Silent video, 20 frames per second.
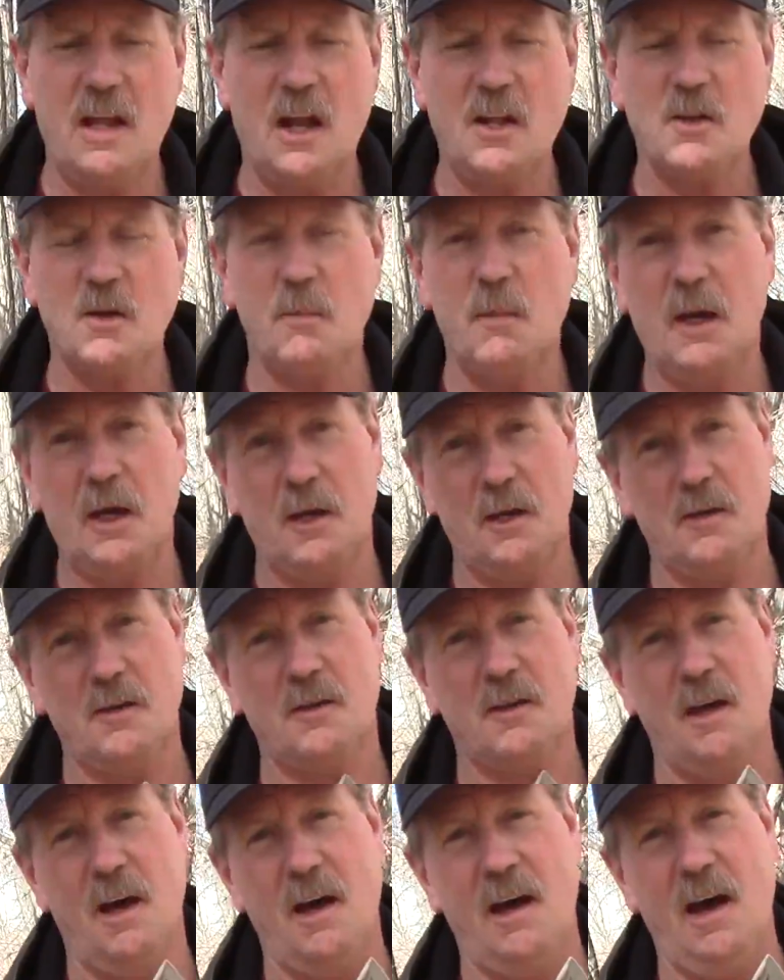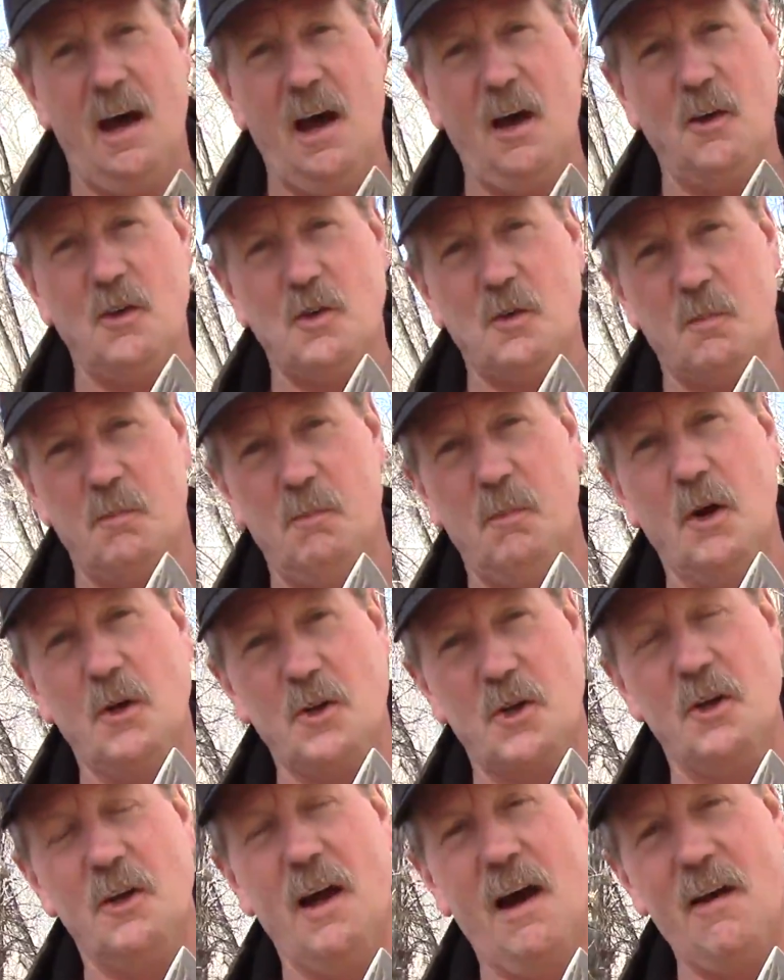that's the biggest house
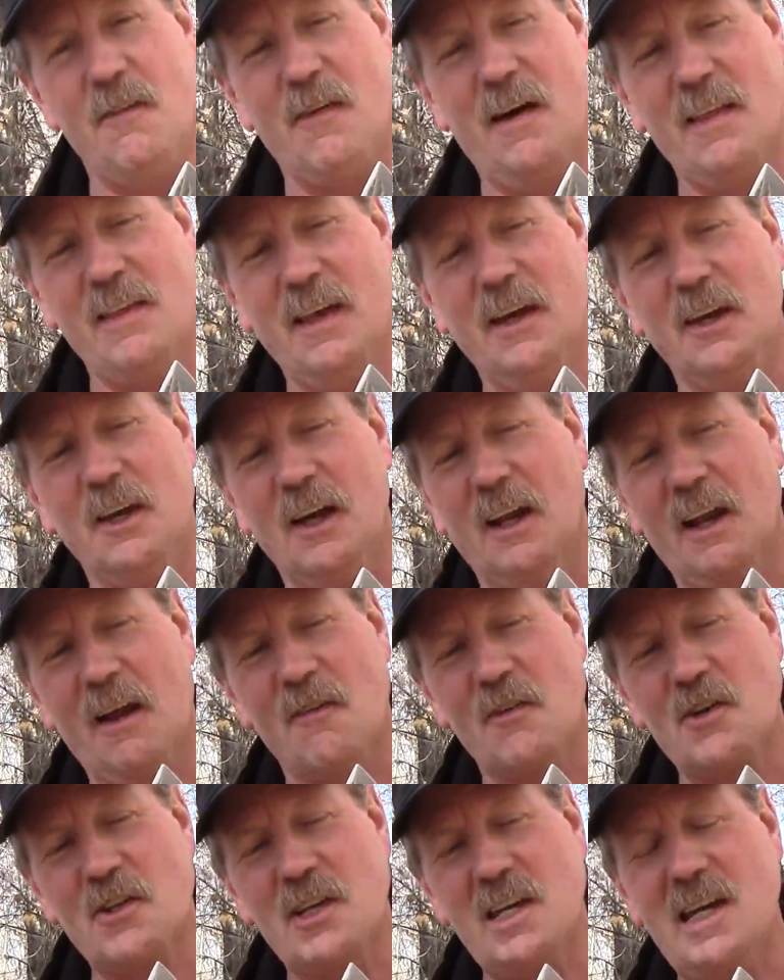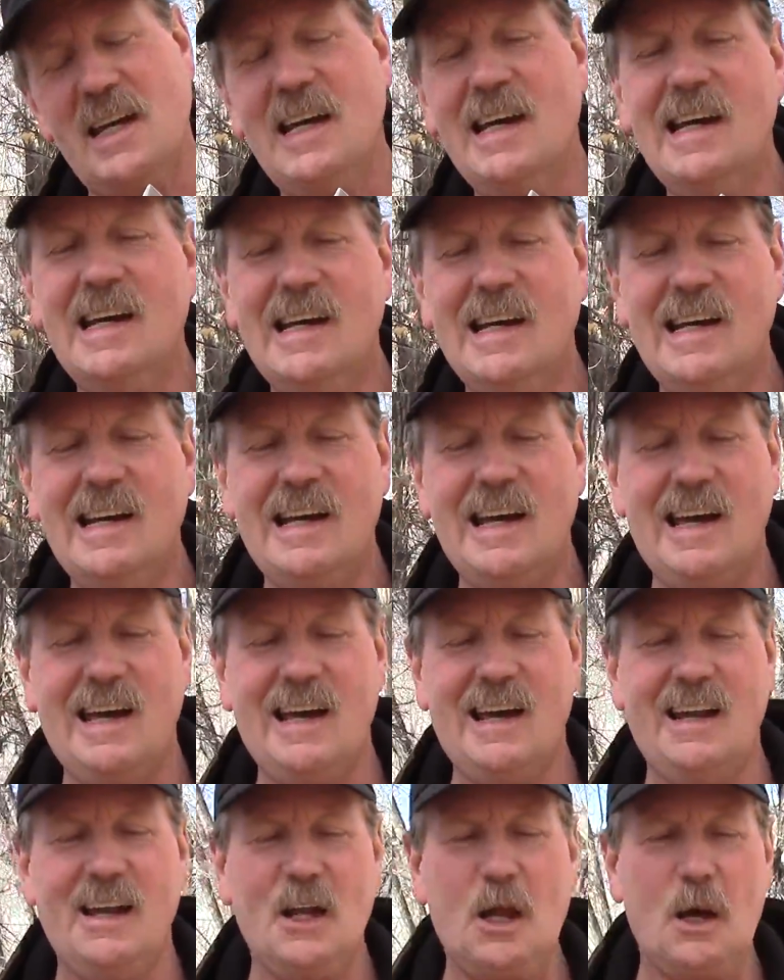butcher knife I think you'll ever see.
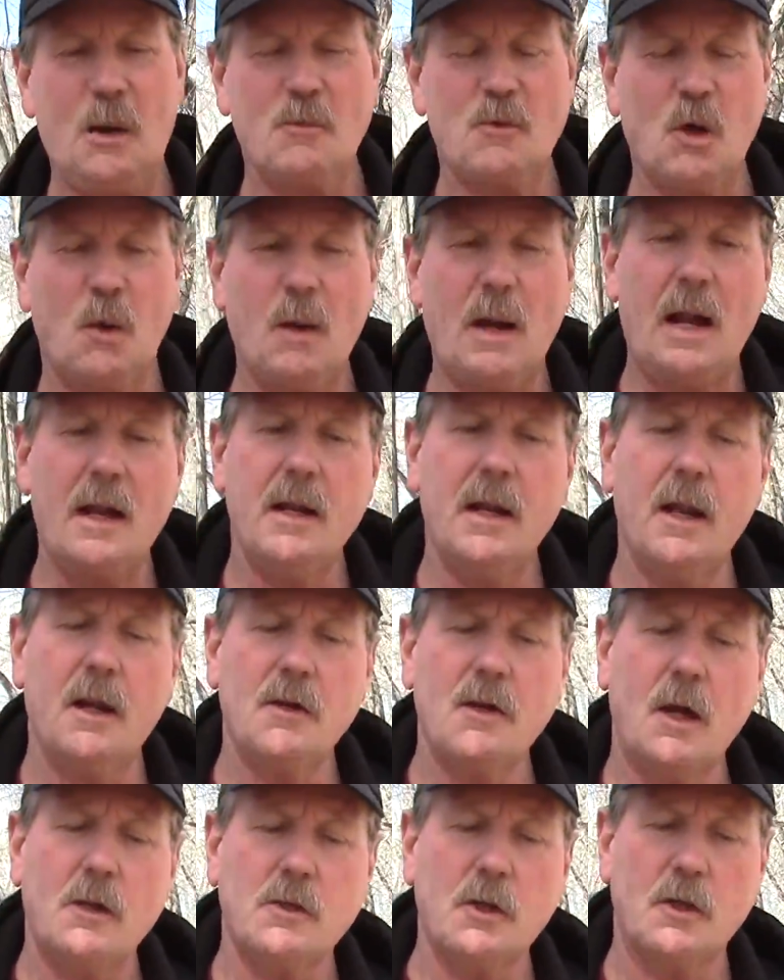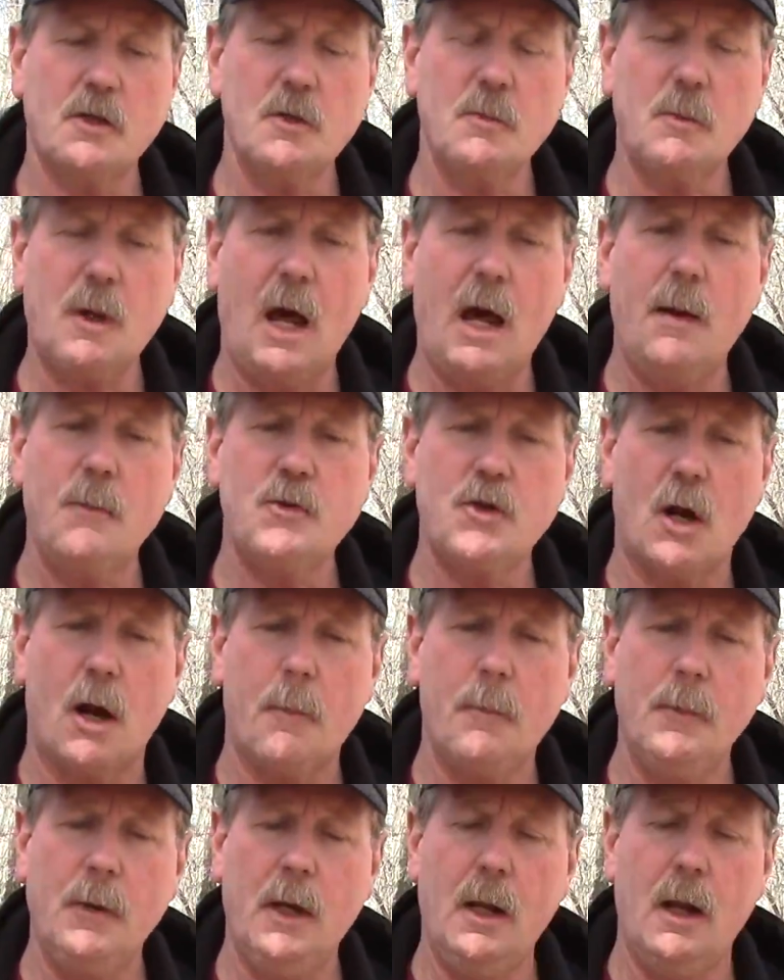And so what I did is I took some time,
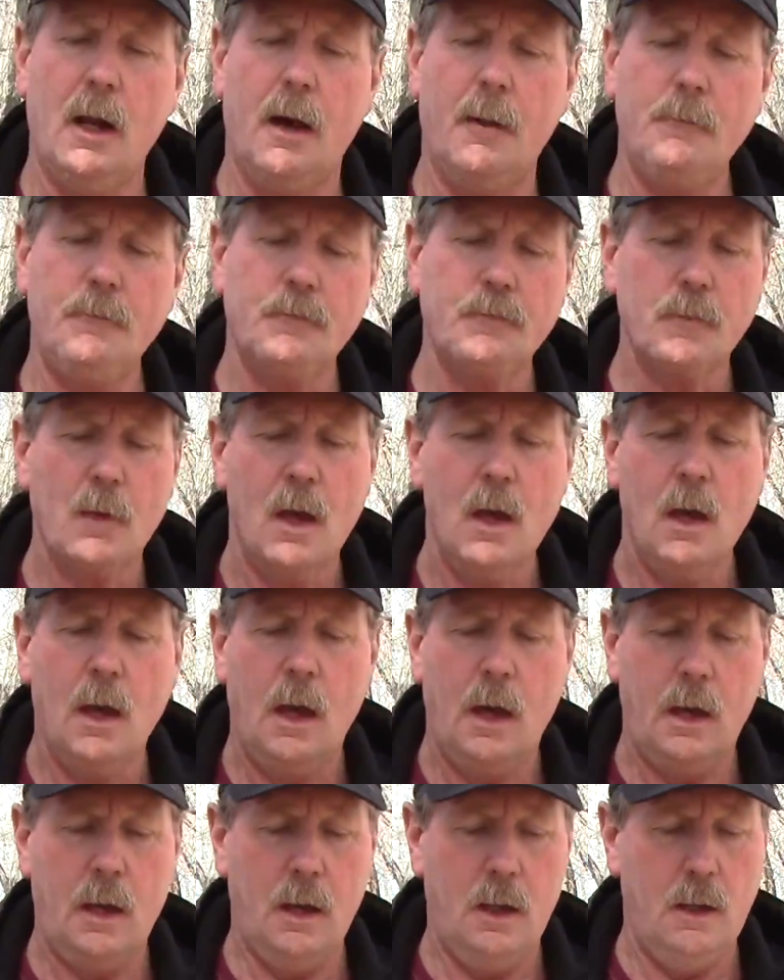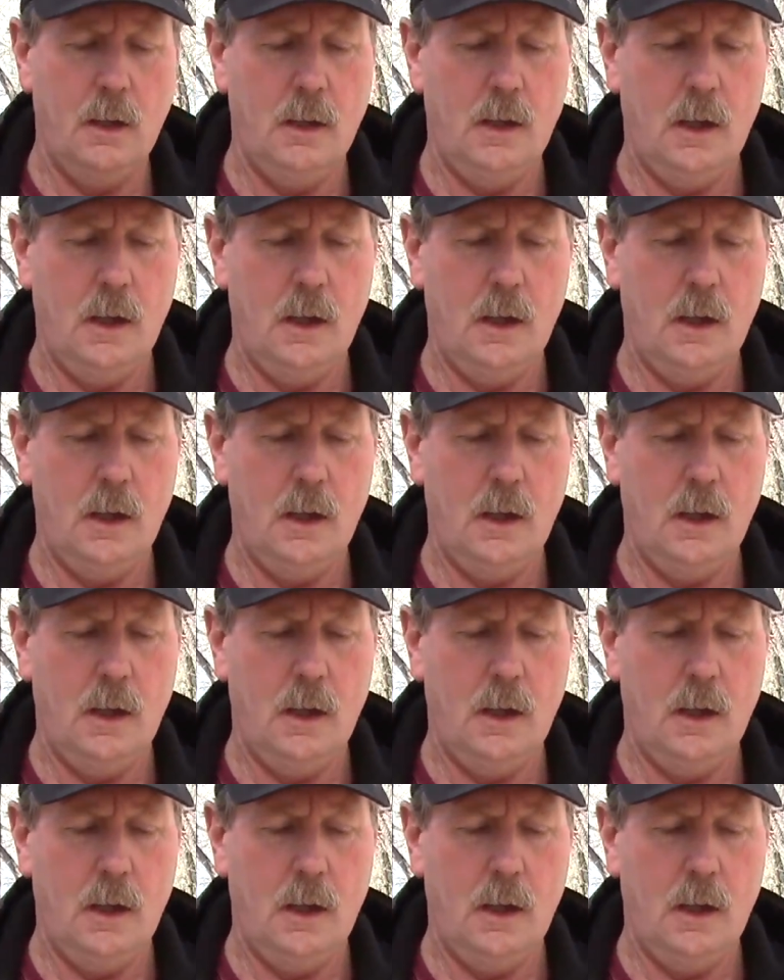sharpened it up, and